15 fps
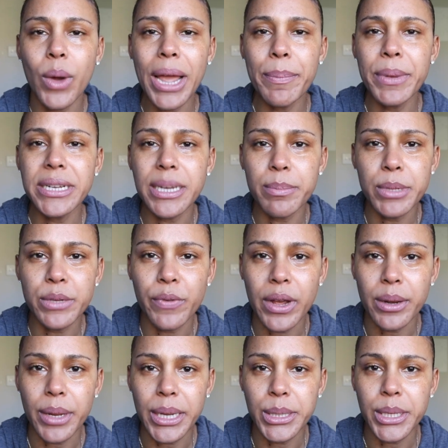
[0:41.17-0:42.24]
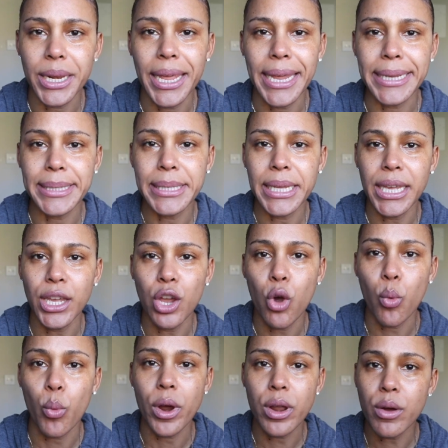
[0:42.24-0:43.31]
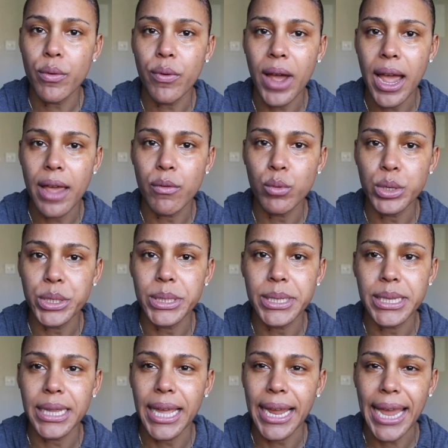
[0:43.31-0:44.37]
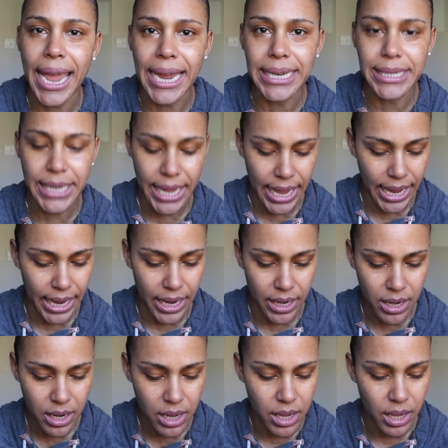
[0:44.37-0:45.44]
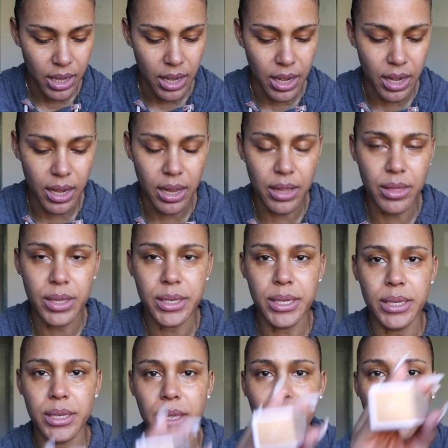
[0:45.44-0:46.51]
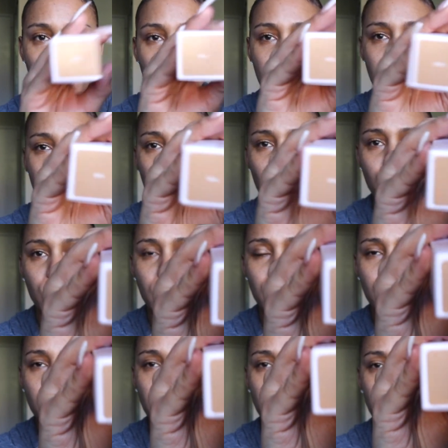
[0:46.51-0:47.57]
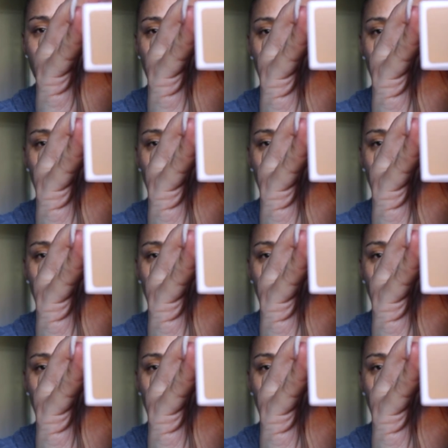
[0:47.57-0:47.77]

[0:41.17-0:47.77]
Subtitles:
I picked up this foundation in T105, which is like a tan. This is the actual color that it